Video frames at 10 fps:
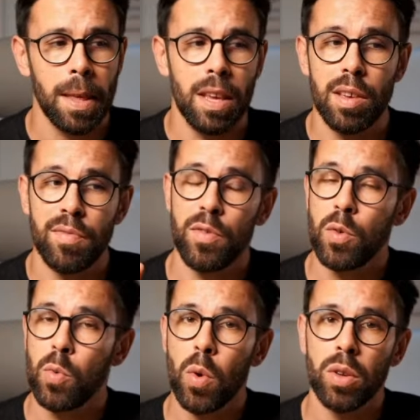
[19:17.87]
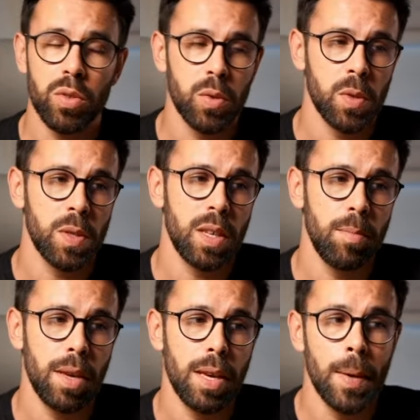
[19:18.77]
If you want to see
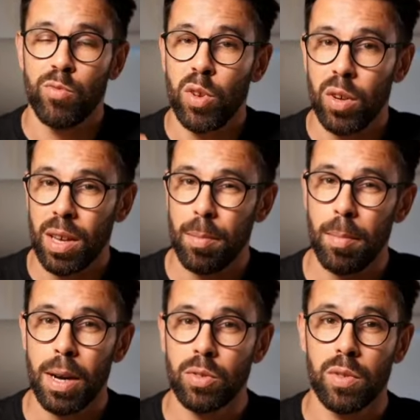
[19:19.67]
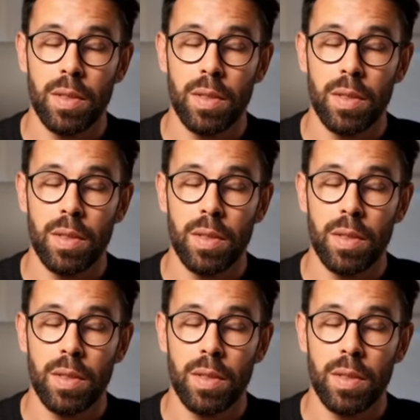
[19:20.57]
me talking about